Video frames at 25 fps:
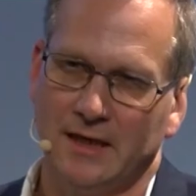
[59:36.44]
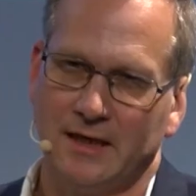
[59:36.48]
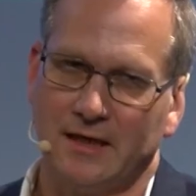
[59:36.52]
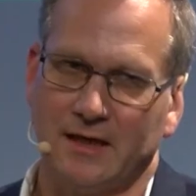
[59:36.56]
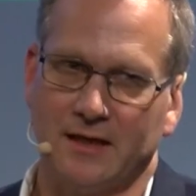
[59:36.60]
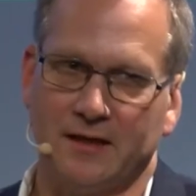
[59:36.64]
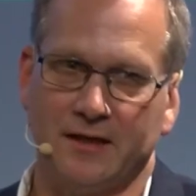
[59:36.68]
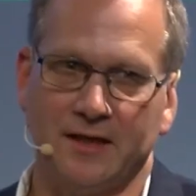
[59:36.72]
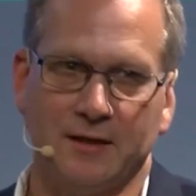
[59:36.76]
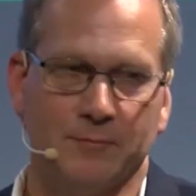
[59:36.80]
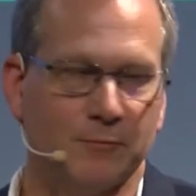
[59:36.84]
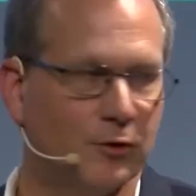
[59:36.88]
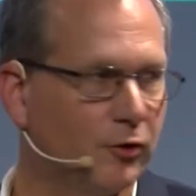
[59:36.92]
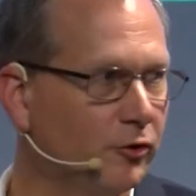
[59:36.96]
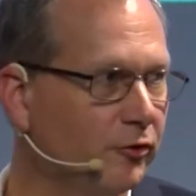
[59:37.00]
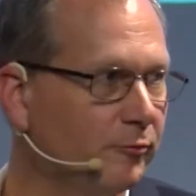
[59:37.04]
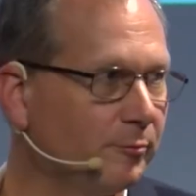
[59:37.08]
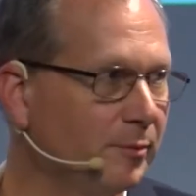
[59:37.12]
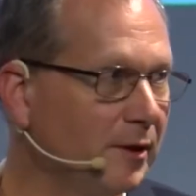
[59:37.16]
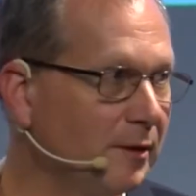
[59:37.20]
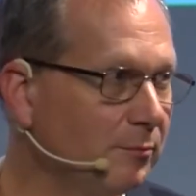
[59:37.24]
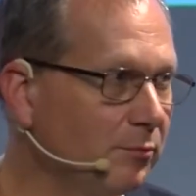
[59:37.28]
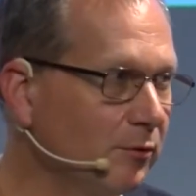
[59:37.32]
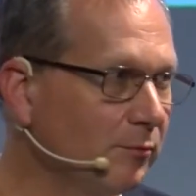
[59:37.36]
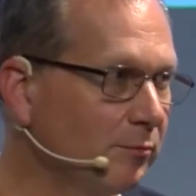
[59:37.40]
I think most
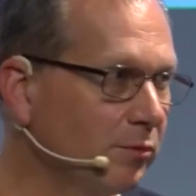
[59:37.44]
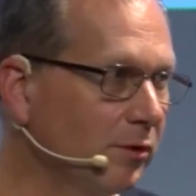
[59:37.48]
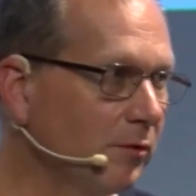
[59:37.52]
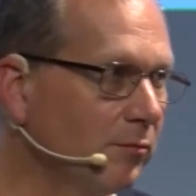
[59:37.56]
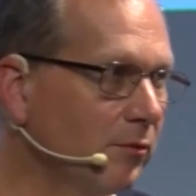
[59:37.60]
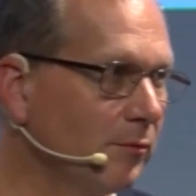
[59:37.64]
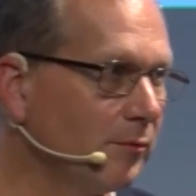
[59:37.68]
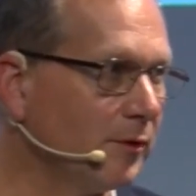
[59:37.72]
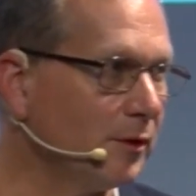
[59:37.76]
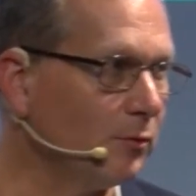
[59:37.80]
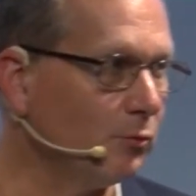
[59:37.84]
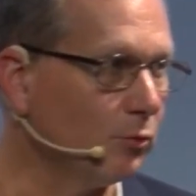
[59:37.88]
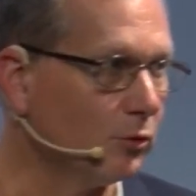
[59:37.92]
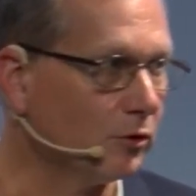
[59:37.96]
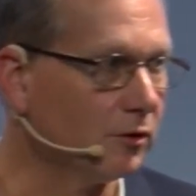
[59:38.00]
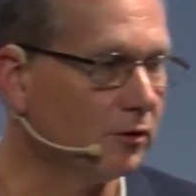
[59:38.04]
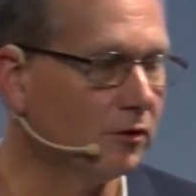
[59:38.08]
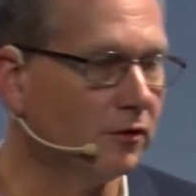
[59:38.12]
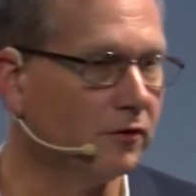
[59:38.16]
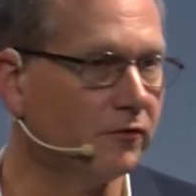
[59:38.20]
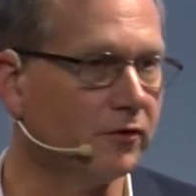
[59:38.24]
people probably wouldn't.